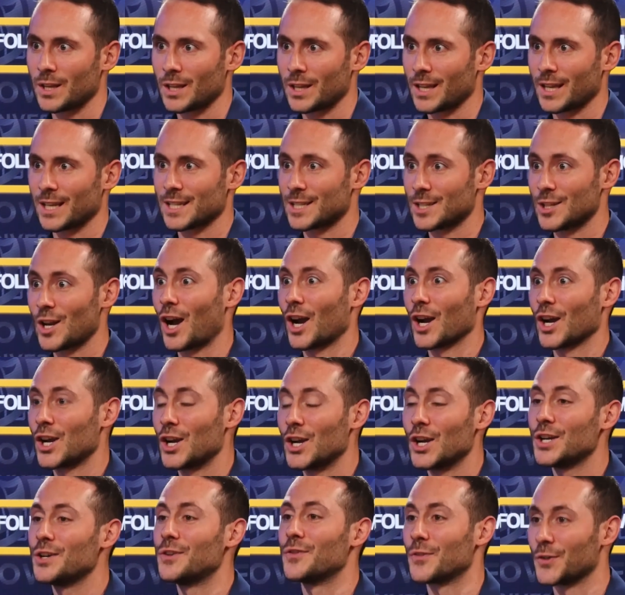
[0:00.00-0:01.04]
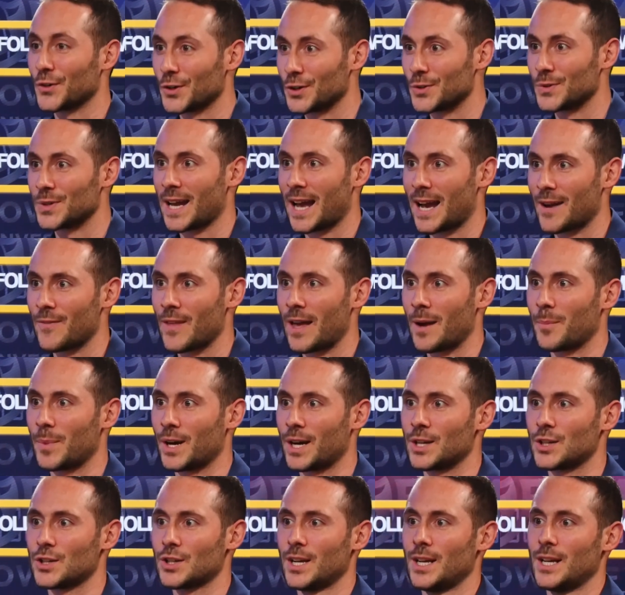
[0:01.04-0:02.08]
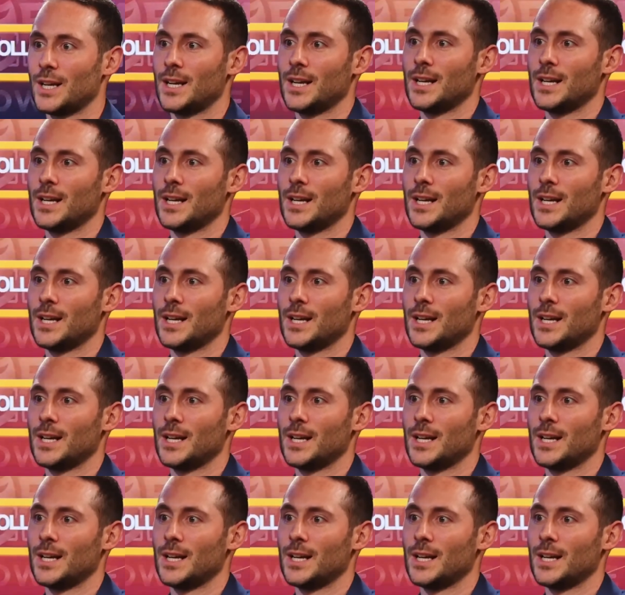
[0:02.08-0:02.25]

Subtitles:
it's not good for you to have that much.